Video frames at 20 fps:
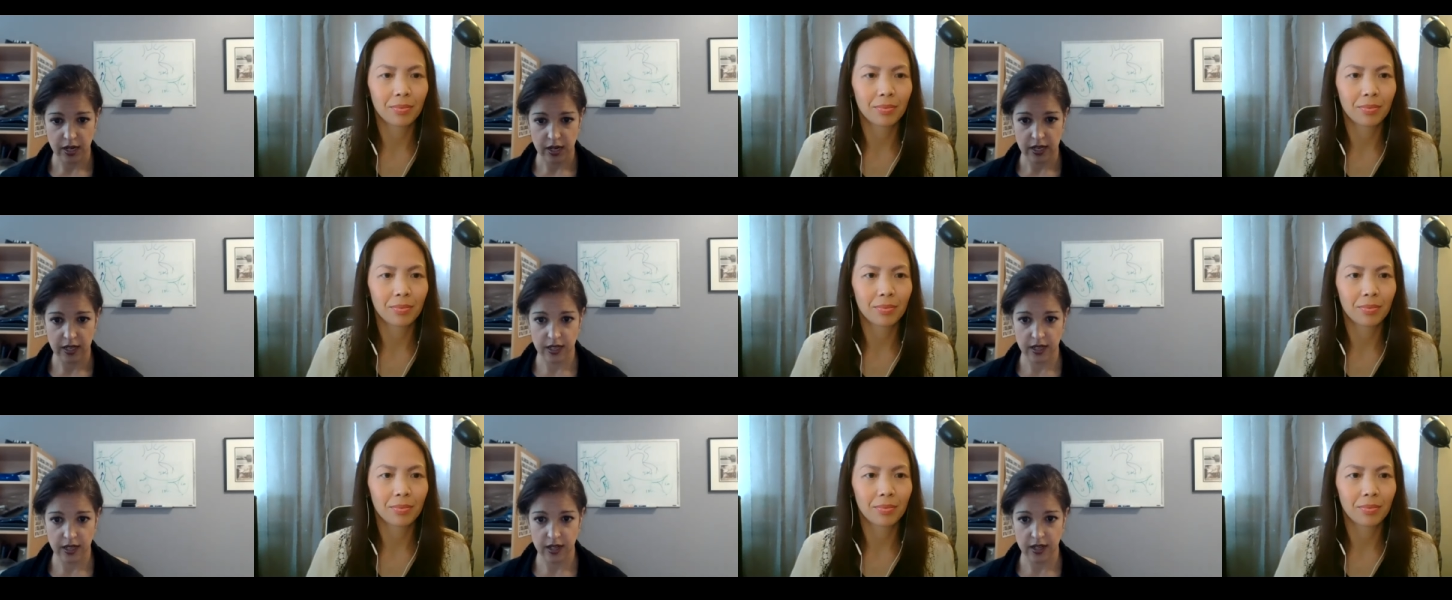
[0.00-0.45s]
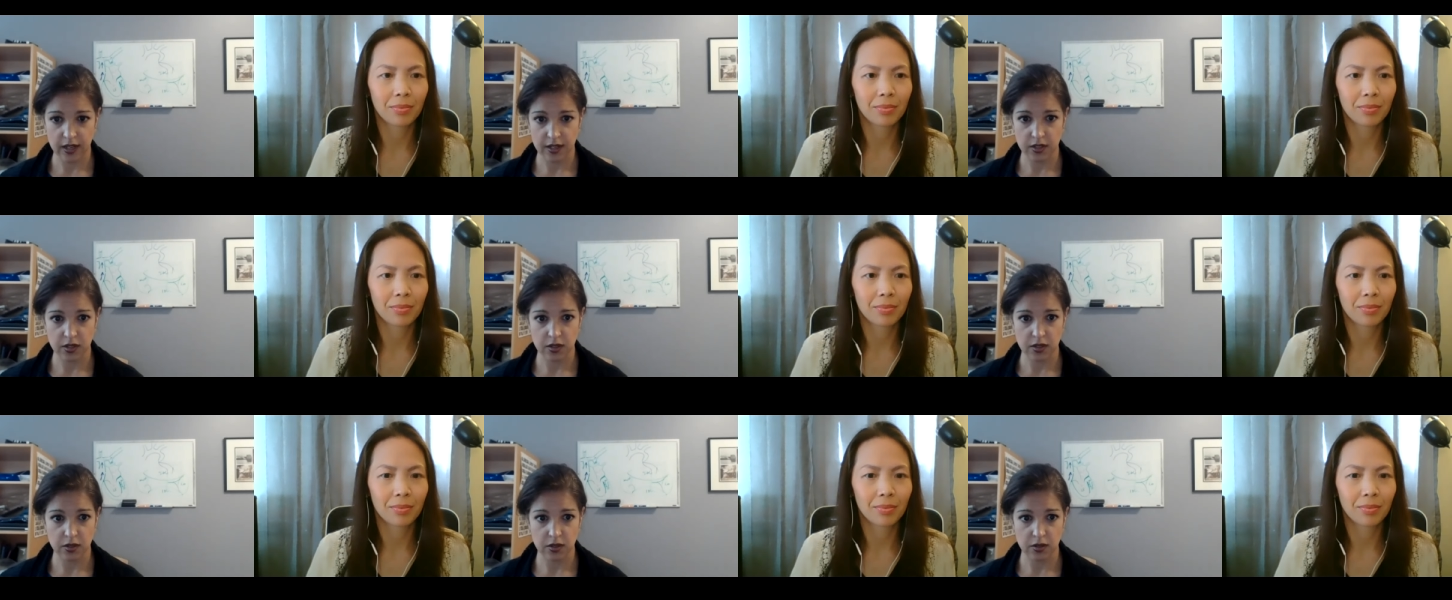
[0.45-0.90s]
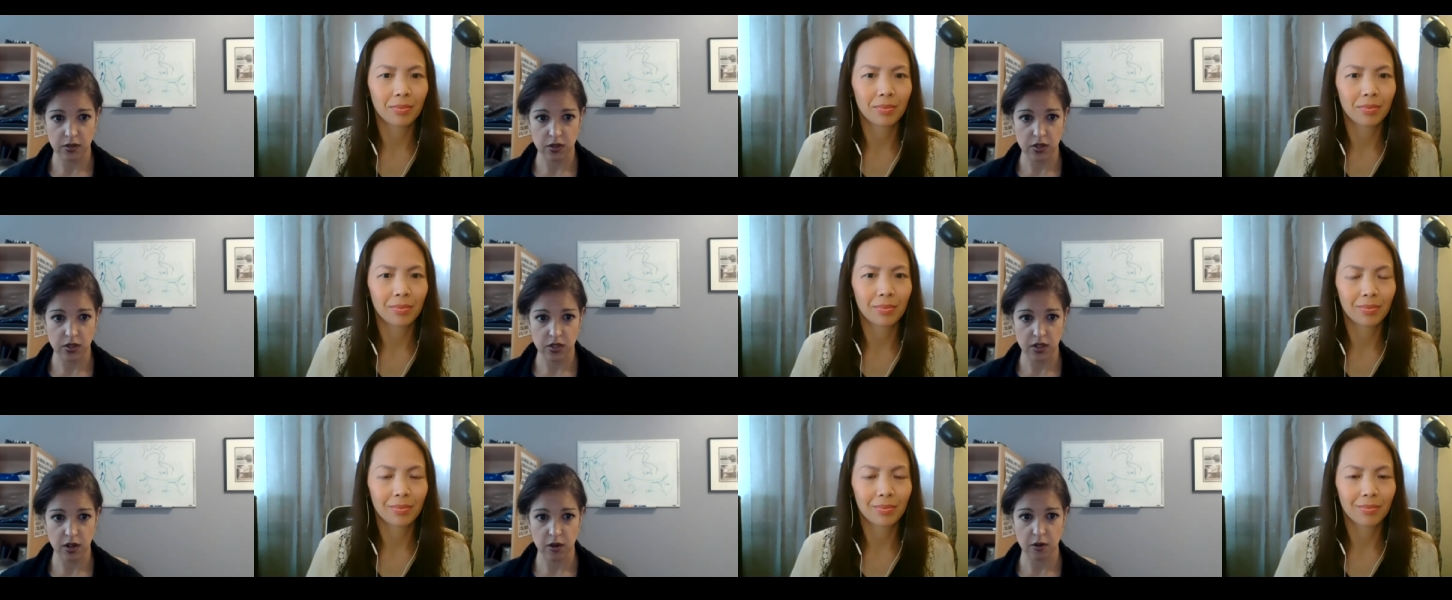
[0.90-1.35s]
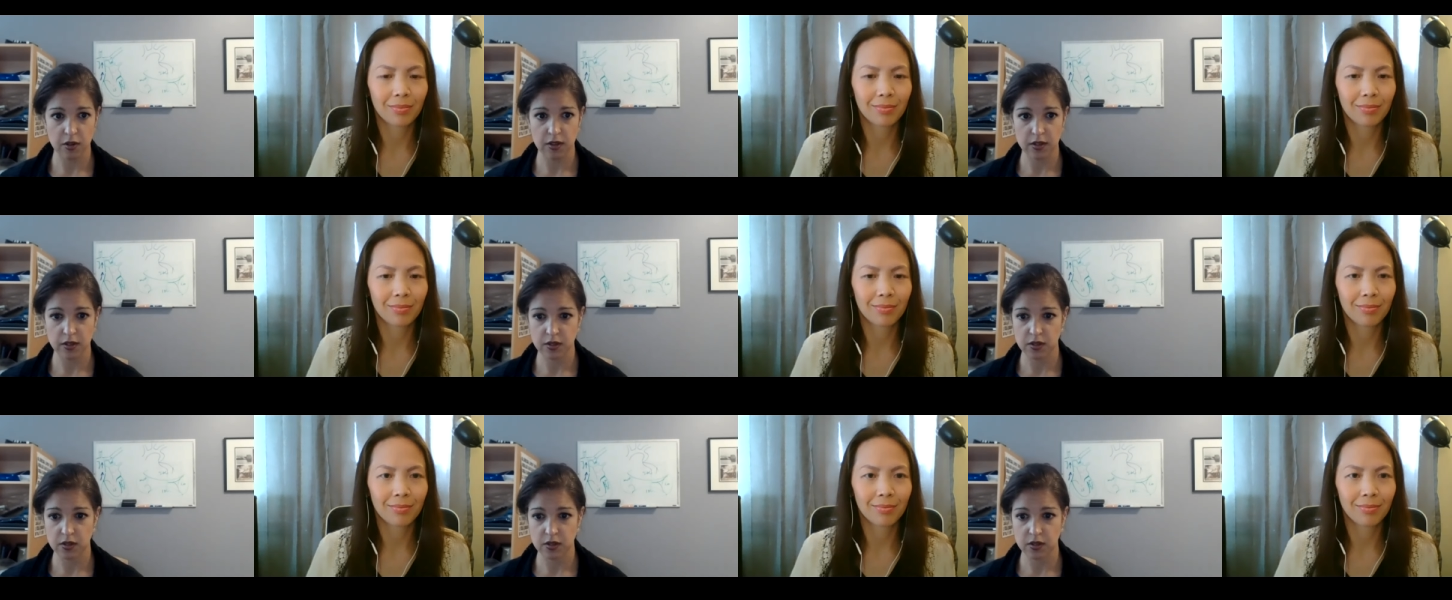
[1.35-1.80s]
Speaker 1: again to share
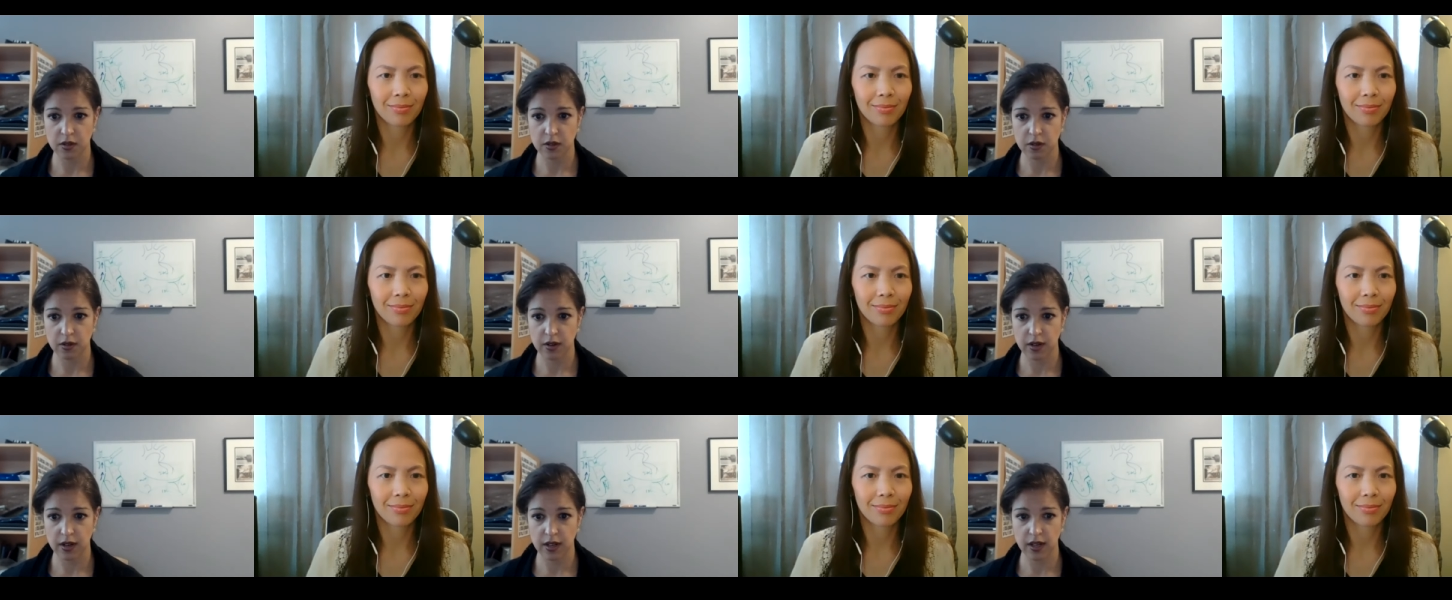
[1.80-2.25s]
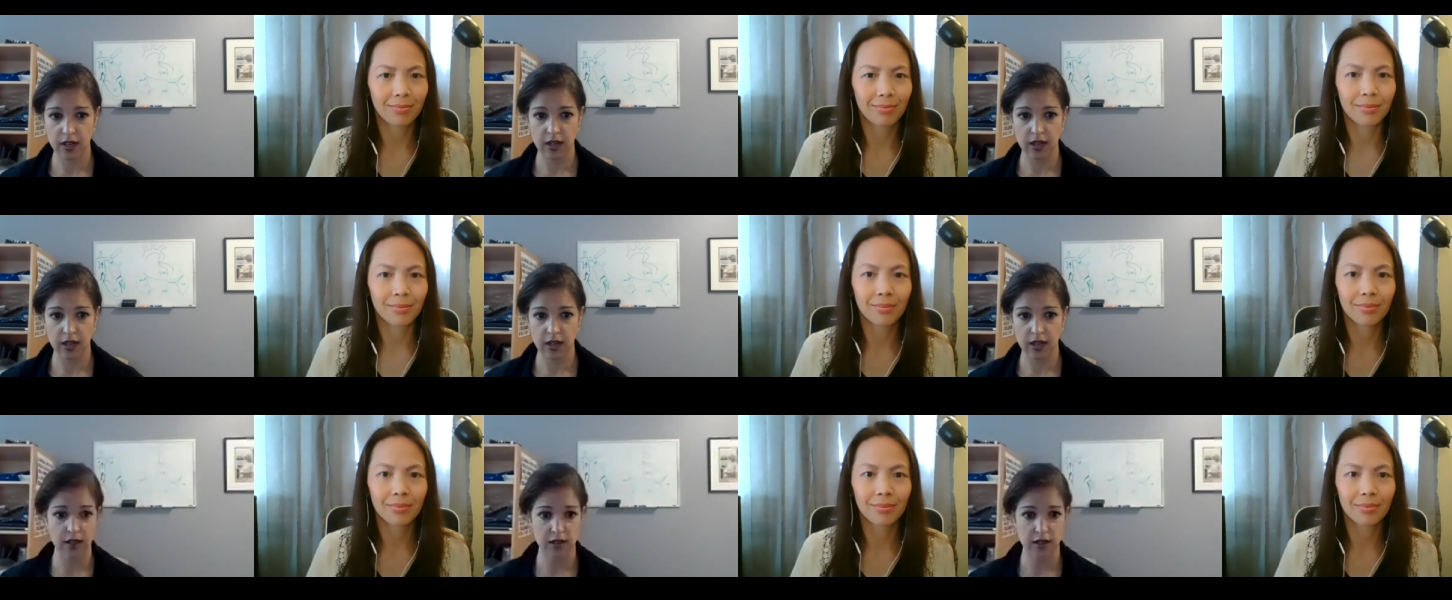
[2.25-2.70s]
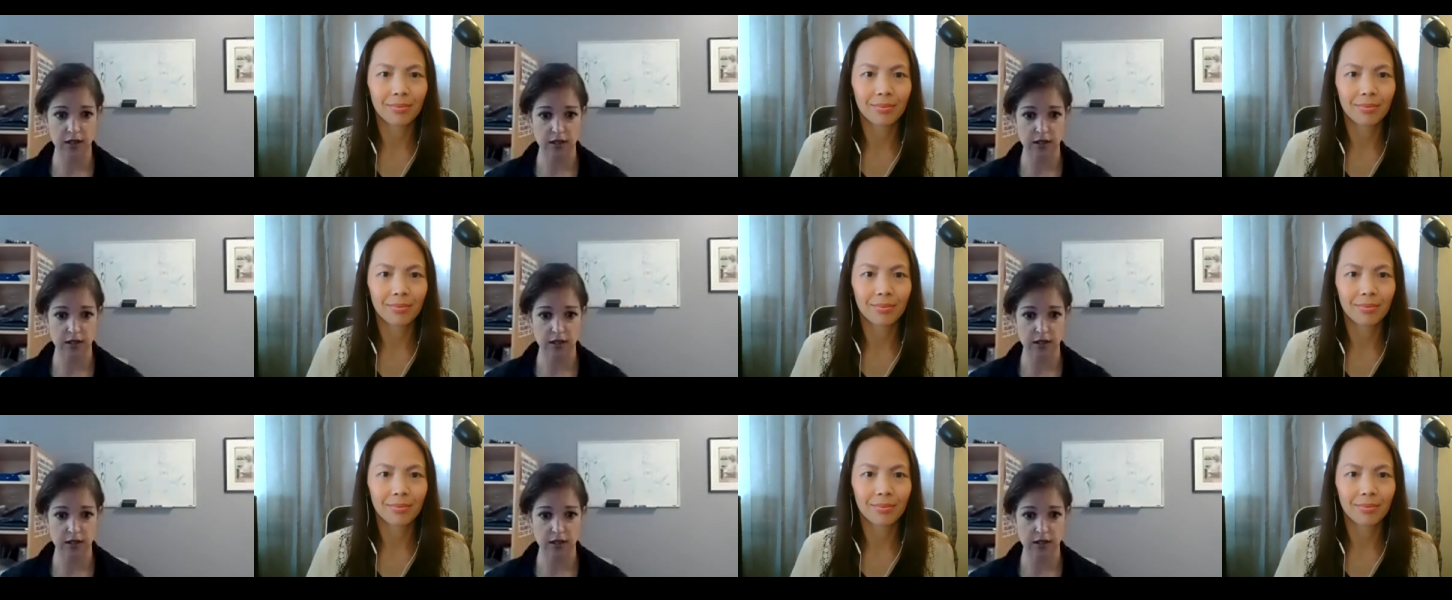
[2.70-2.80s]
the screen.